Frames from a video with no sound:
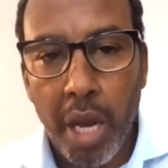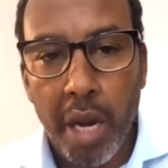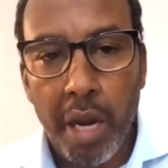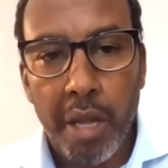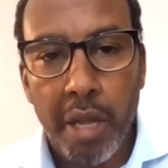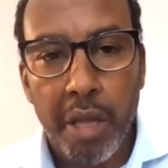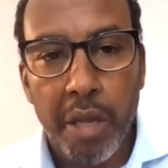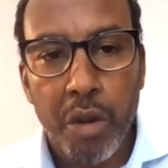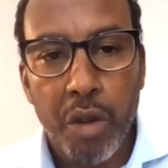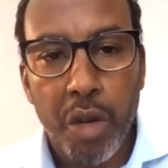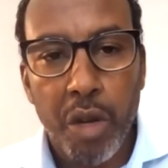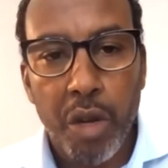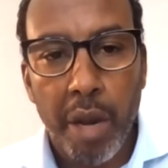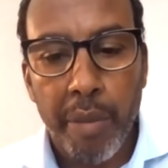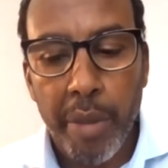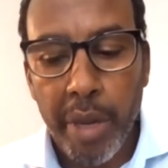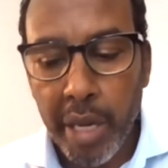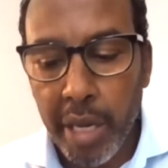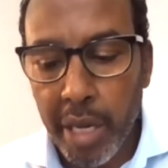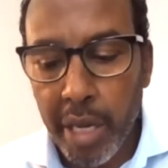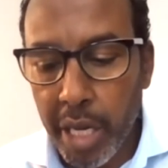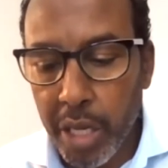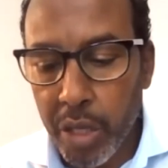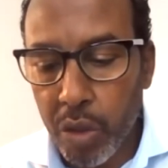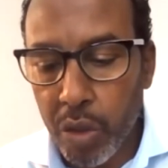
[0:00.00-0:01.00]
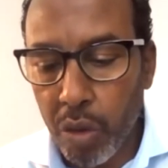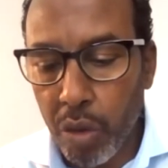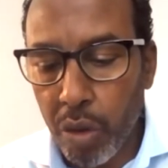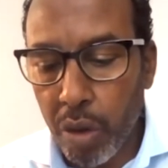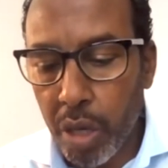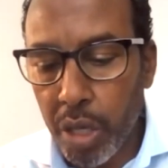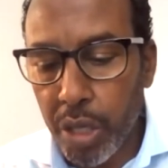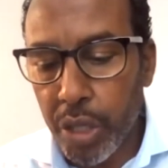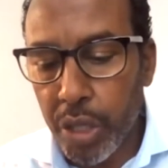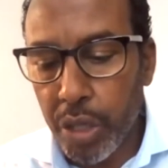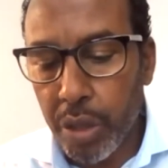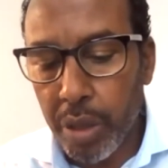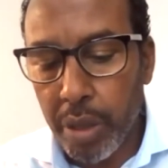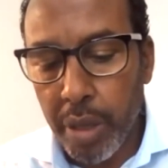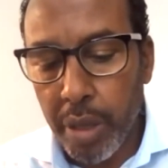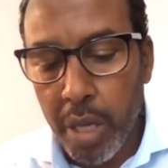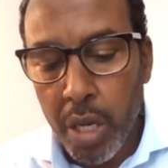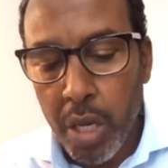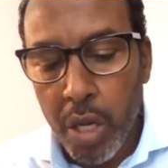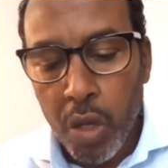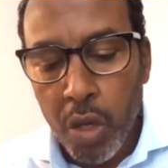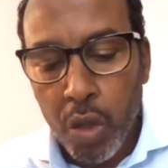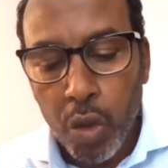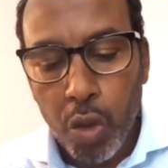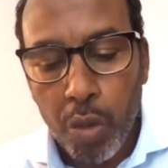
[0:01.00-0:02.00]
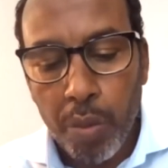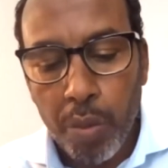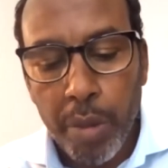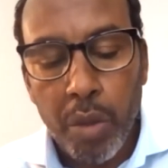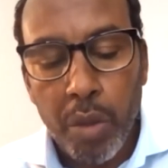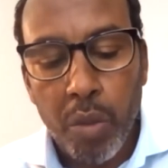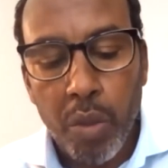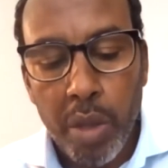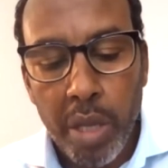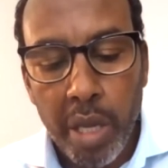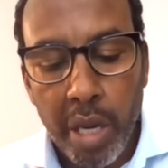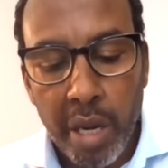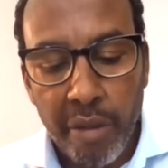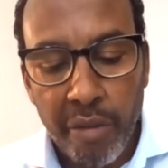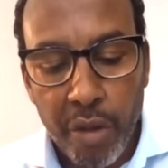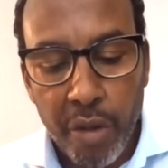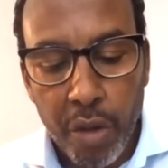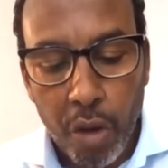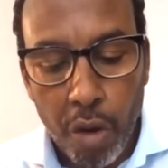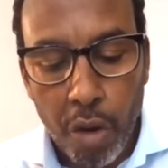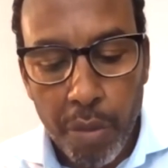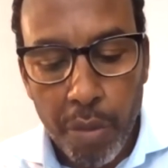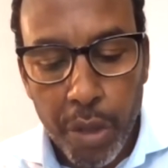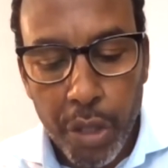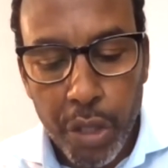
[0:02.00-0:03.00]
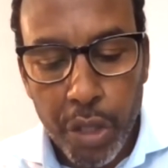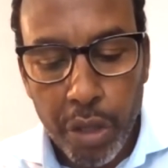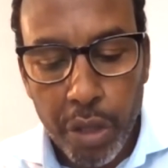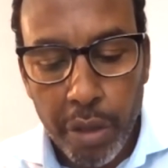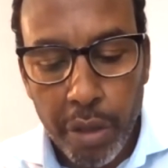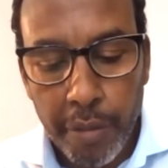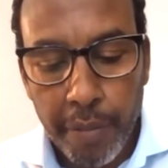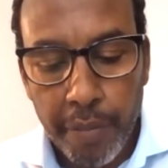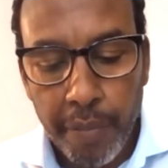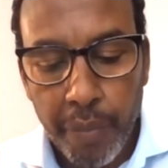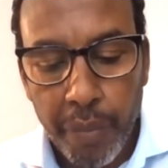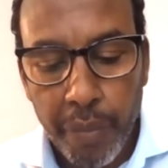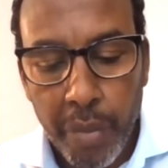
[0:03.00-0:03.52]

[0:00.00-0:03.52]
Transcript: under the Newcomer Education Coalition to meet with the Review Commission.